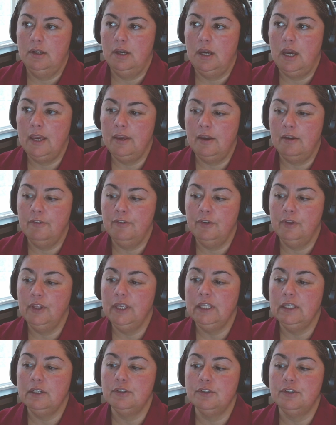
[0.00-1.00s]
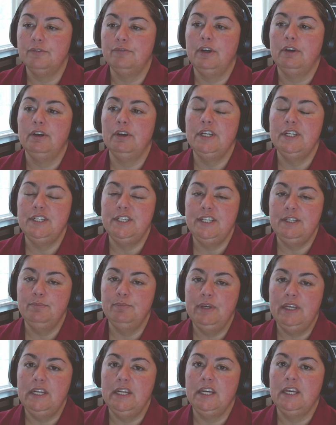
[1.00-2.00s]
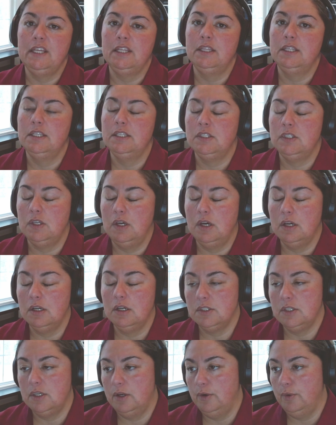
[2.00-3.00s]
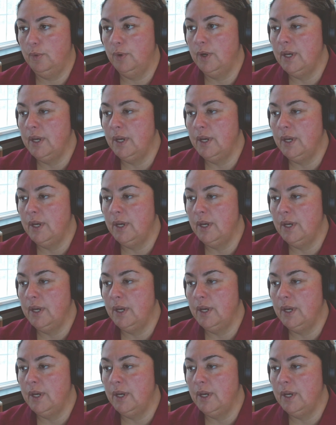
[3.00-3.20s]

I feel like there's a very deep meaning in this song. So